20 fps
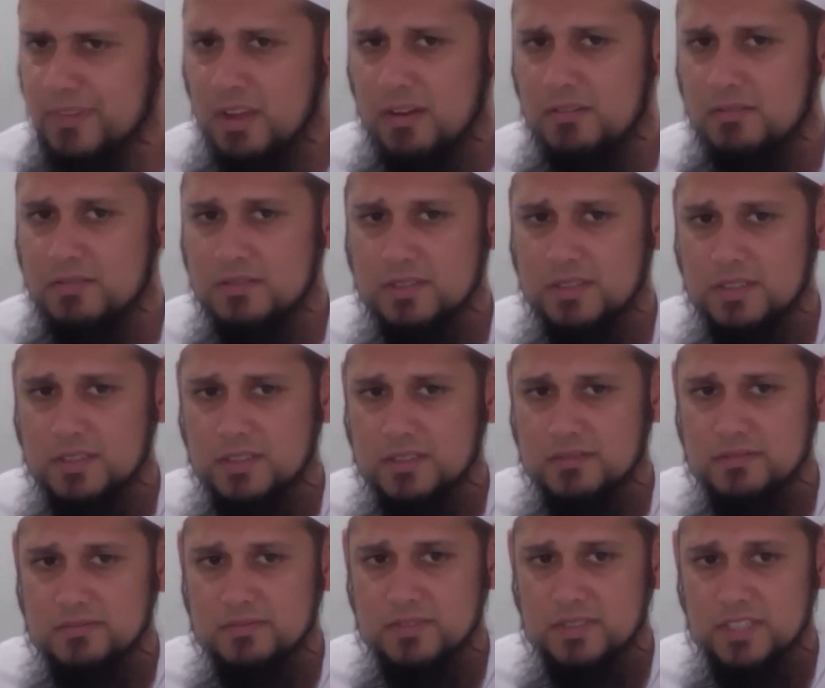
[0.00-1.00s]
No.
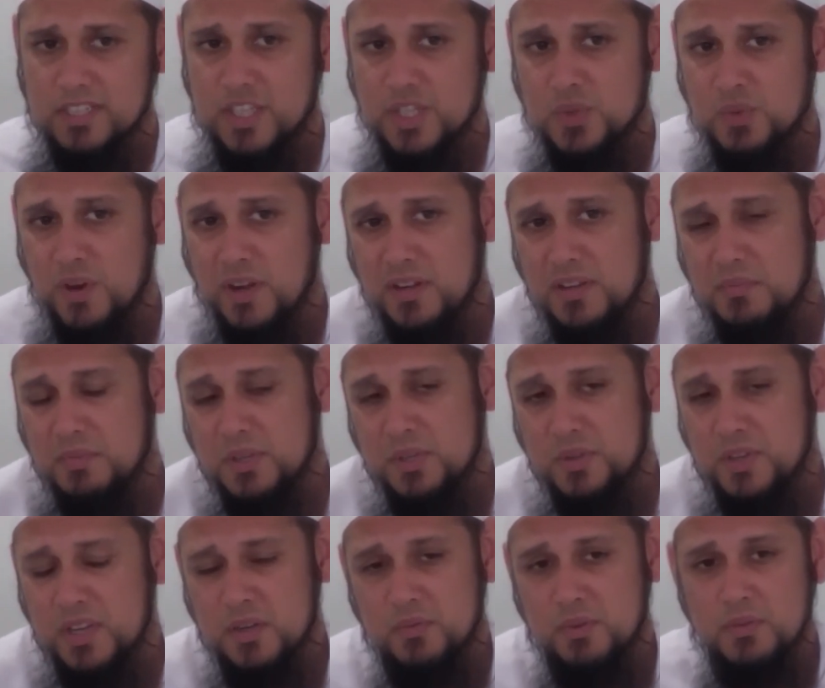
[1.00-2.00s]
He just wanted to be
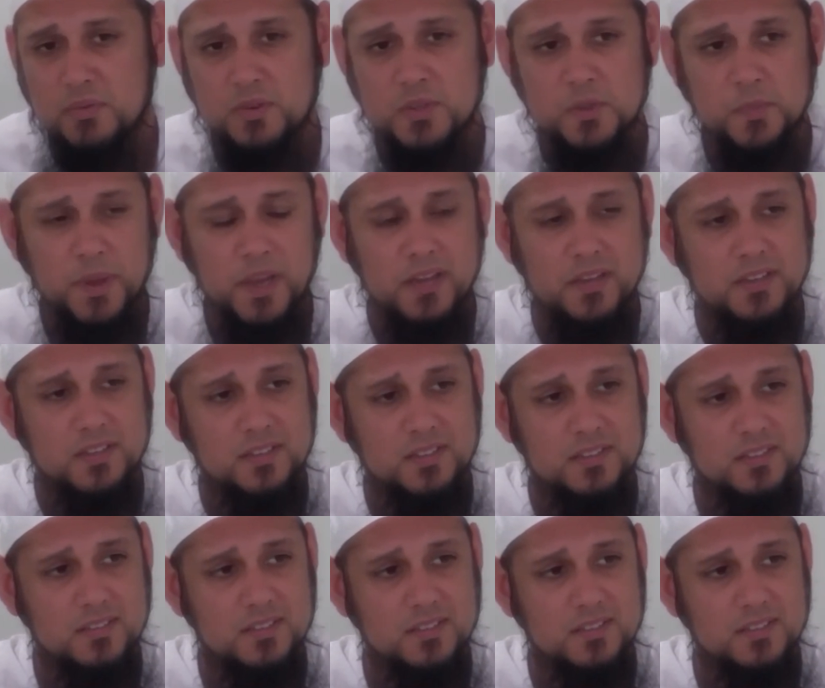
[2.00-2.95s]
treated with respect.